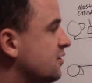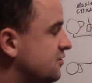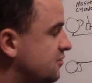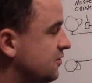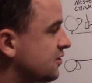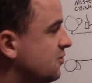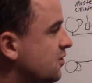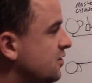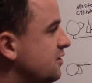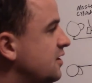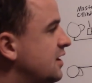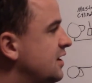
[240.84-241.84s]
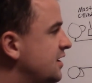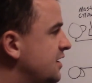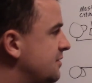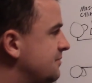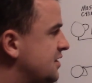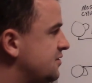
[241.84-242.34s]
to a corner.
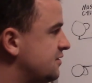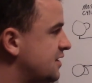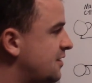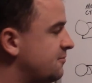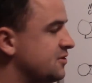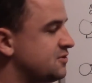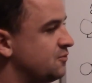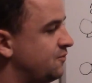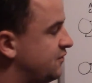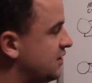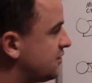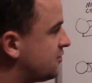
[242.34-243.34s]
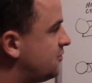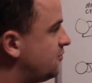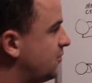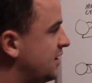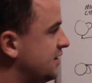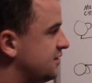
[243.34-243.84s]
It measures how much vehicle
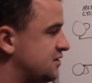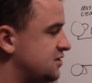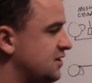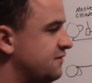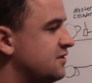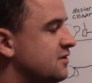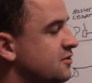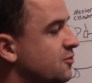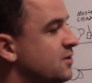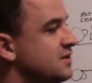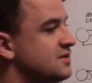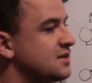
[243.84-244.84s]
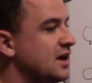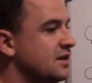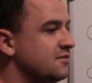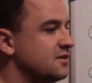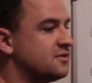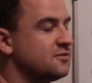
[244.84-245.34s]
weight is shifted to one side
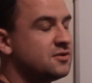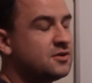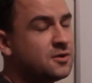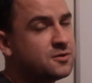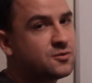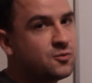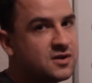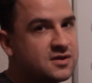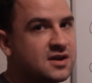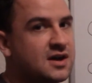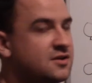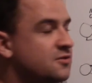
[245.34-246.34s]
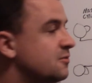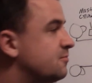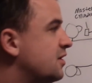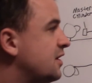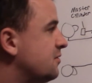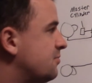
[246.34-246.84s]
of it, so it knows what side to
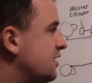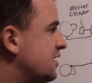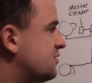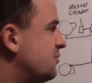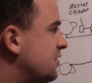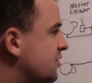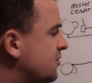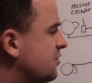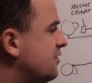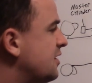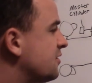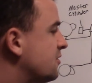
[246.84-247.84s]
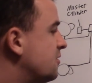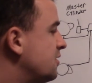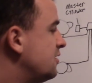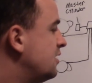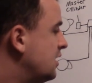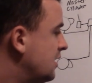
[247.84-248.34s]
apply the brakes when you're going around a
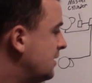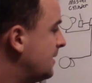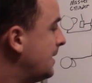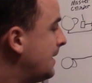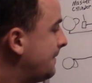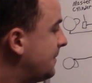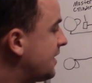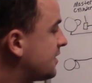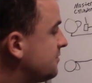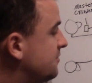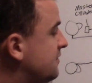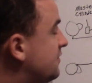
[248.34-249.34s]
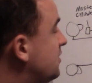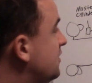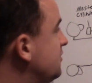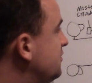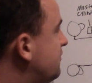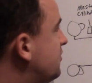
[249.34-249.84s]
corner. But that can be very
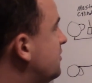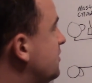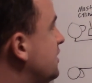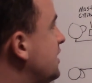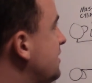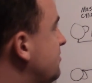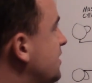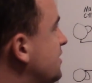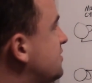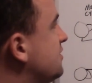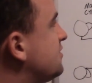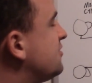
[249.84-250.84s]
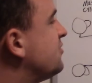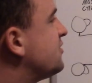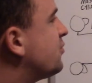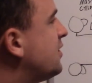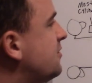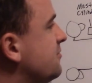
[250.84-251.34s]
useful in the ABS system as
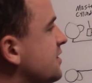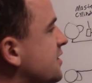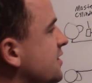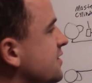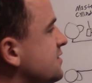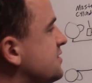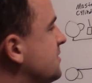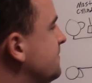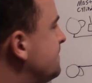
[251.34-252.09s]
well, because